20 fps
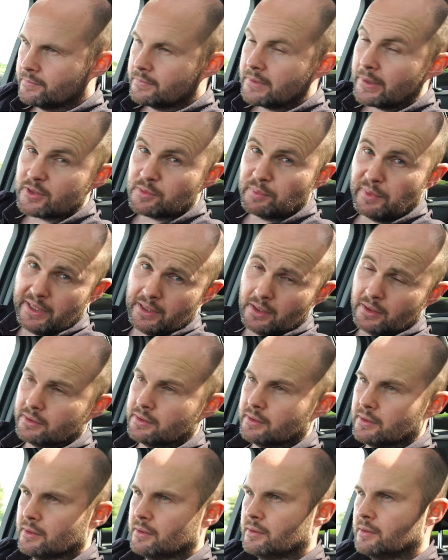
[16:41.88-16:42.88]
That's me, not
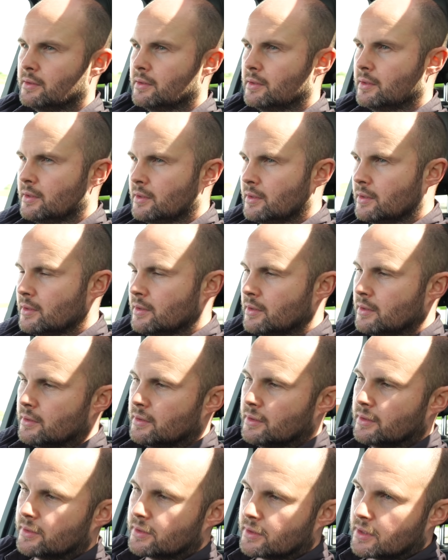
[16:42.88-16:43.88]
the
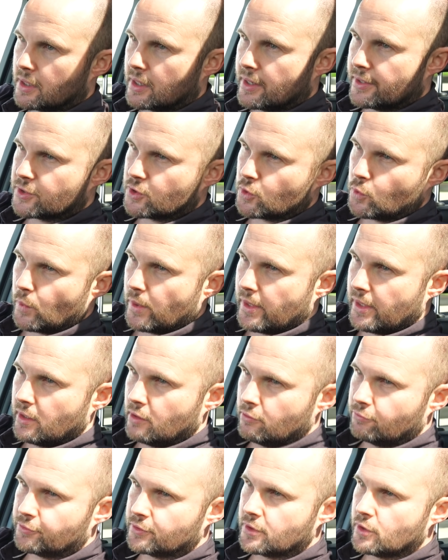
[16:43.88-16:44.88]
car
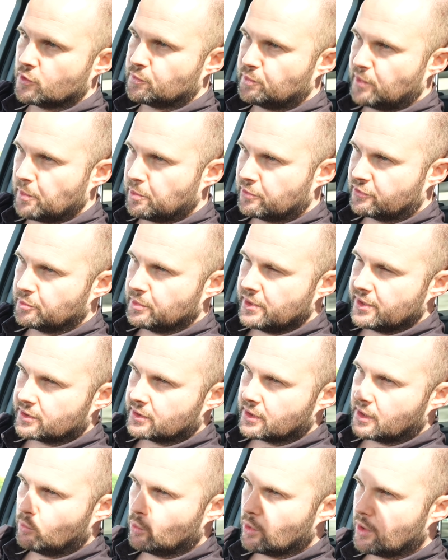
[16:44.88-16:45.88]
squealing for those people from
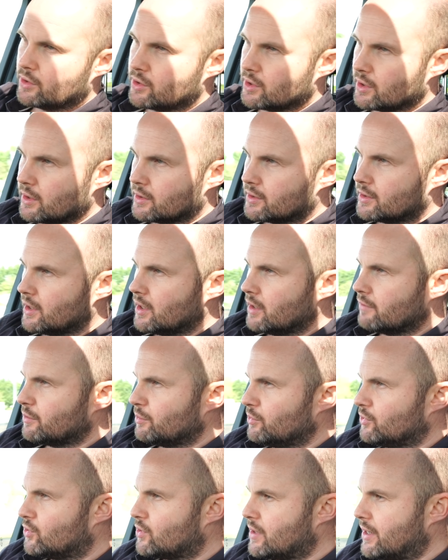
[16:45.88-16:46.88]
Nissan watching it, seeing if
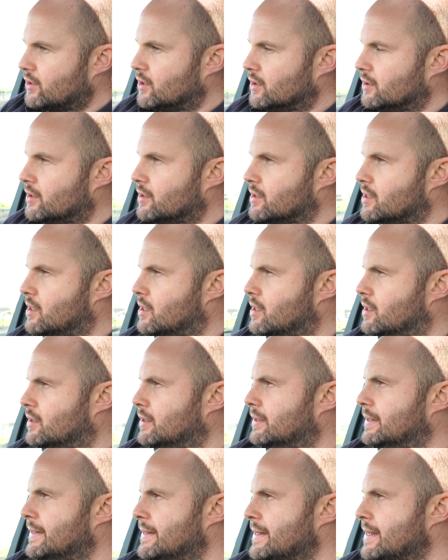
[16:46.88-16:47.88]
I'm trashing their car.
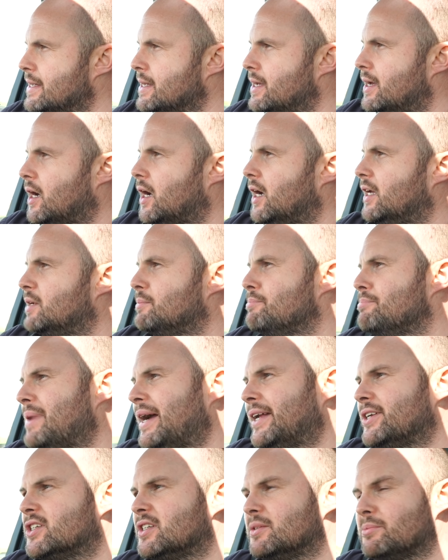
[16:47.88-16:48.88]
I'd
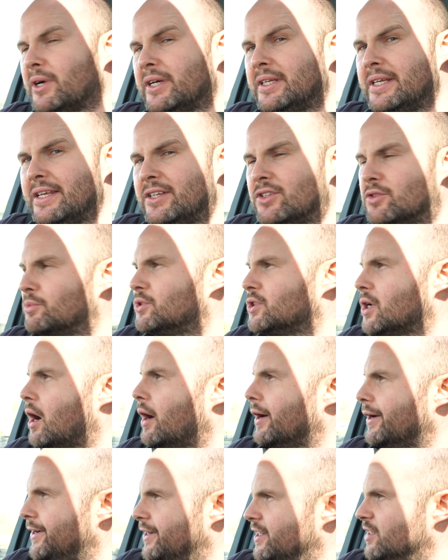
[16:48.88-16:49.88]
imagine I might need some
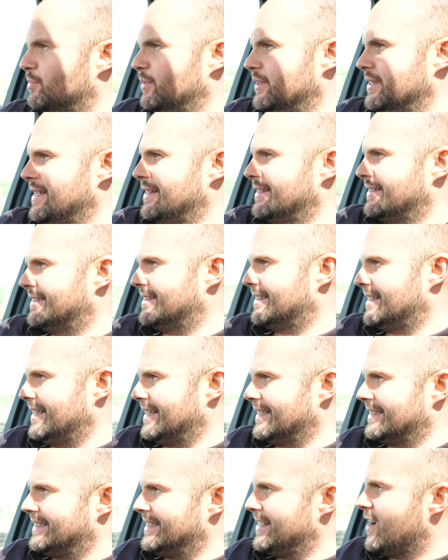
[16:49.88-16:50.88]
tyres by the end of the day.
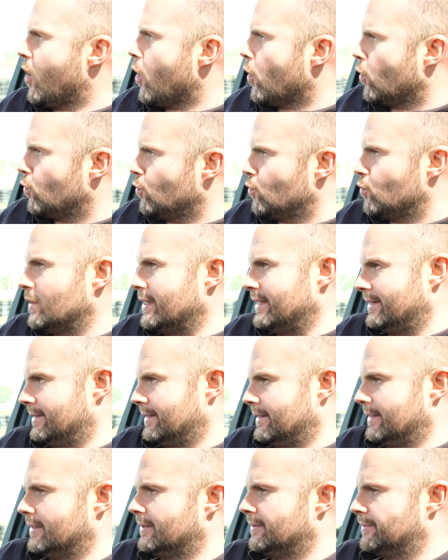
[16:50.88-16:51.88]
That's the only
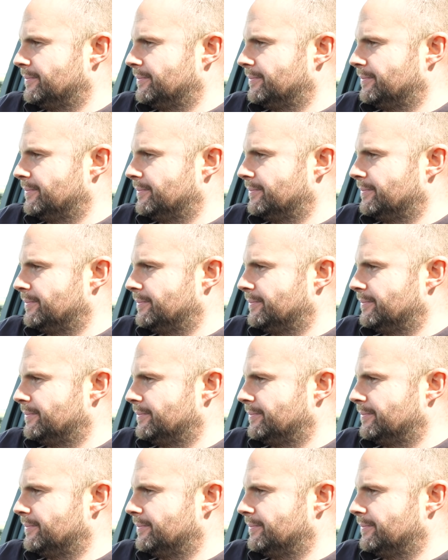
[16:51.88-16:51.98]
thing.